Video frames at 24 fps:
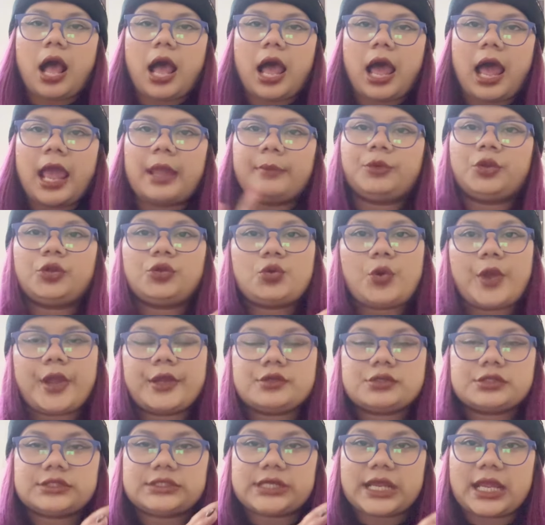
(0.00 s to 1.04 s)
I'm not
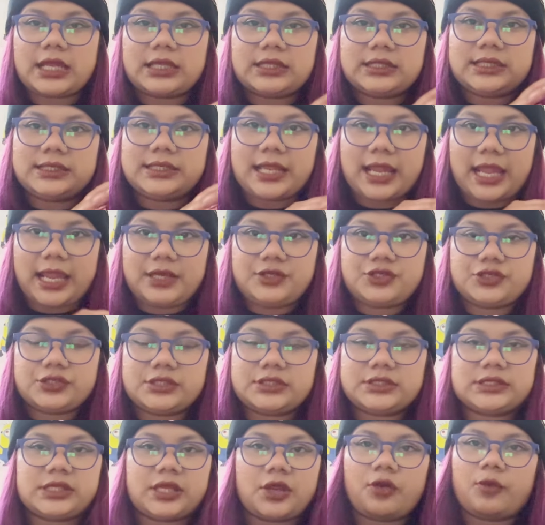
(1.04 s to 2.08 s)
going to take that
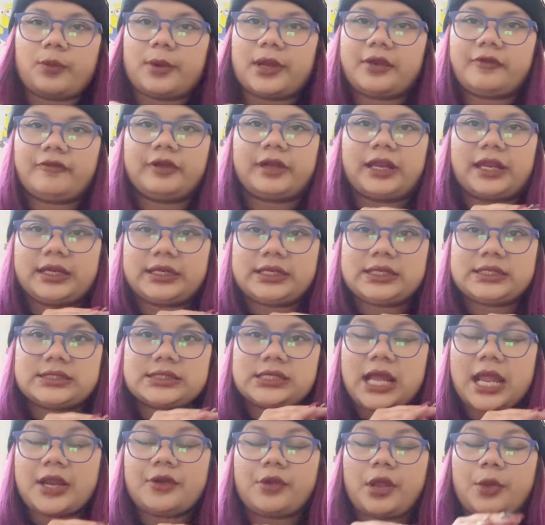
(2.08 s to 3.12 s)
agency or whatever that is.
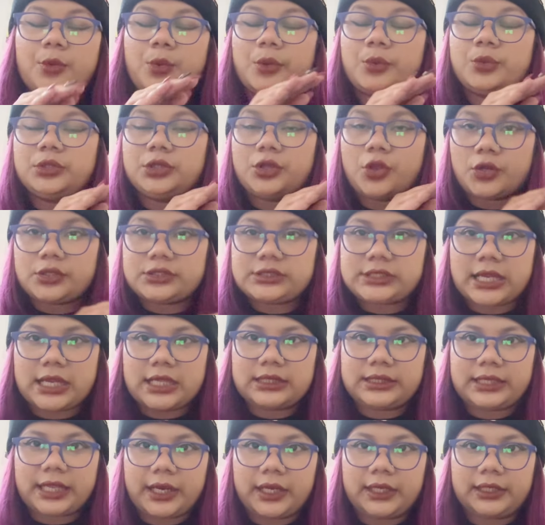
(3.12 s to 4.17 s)
I will not
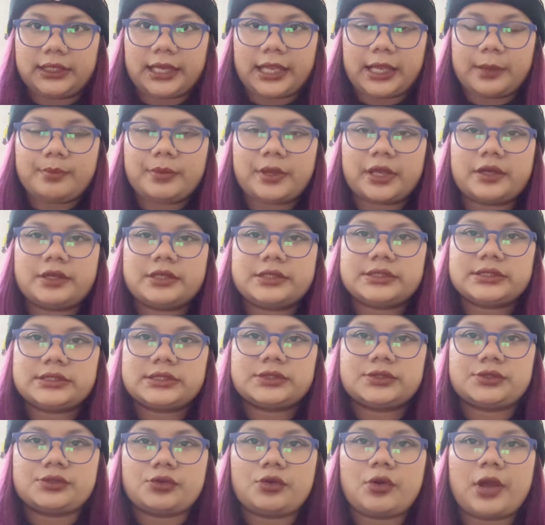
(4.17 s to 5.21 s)
take their name because,
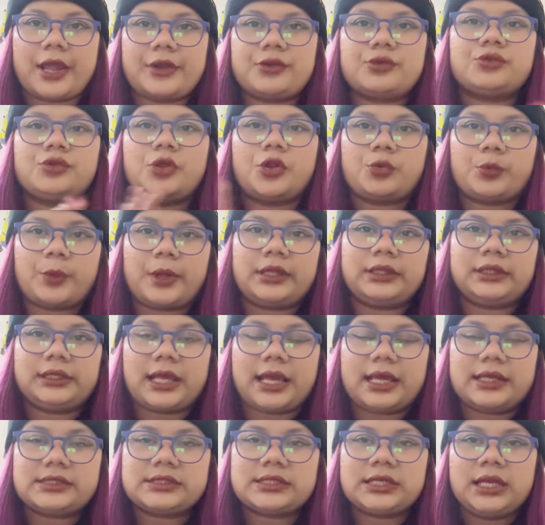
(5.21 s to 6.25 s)
you know, I do not want
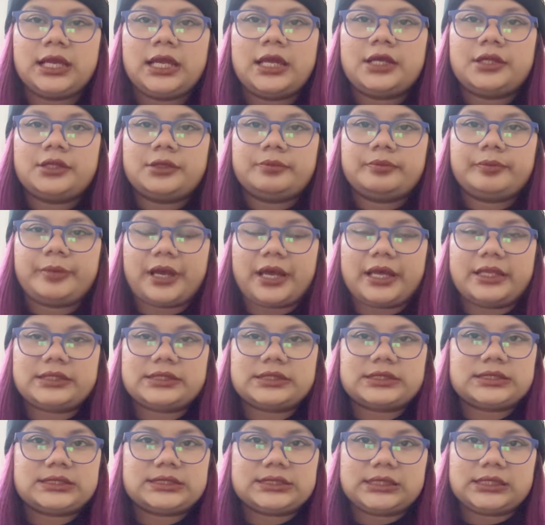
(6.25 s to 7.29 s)
that.
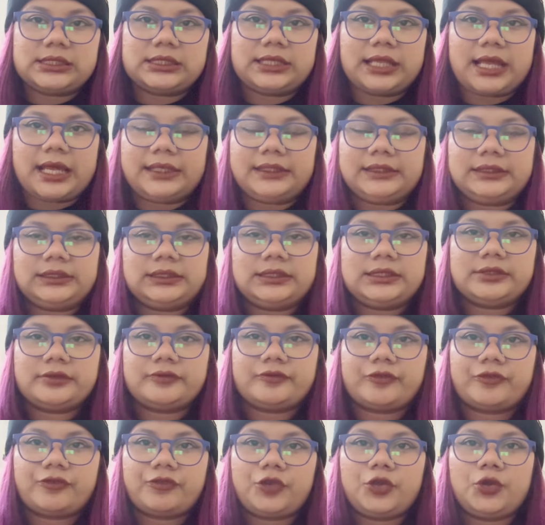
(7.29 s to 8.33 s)
But still then,
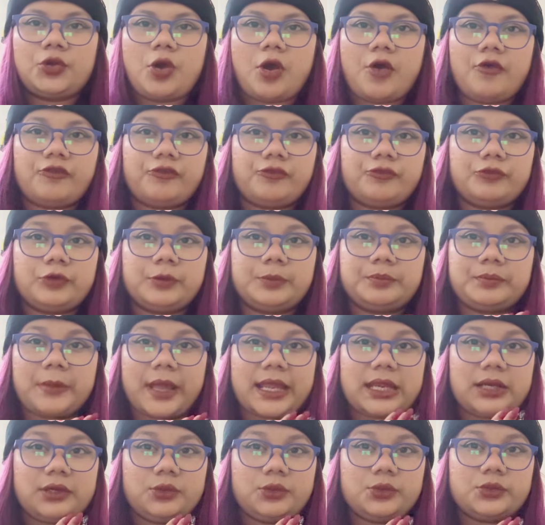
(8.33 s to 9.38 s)
few of
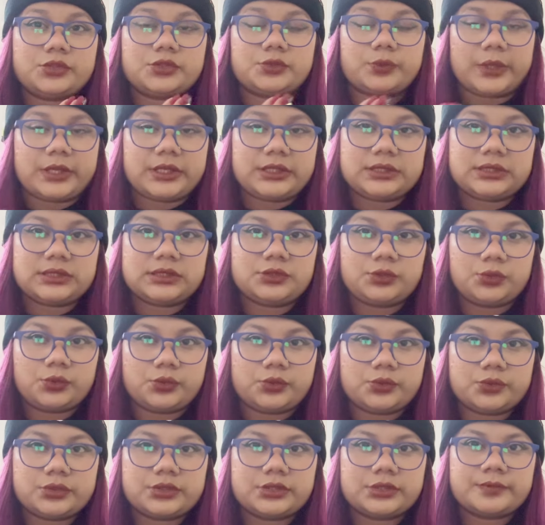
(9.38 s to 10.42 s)
my close ones
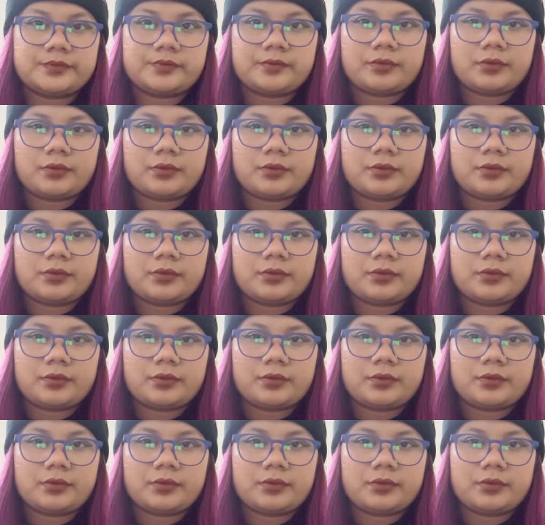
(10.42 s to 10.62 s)
knows.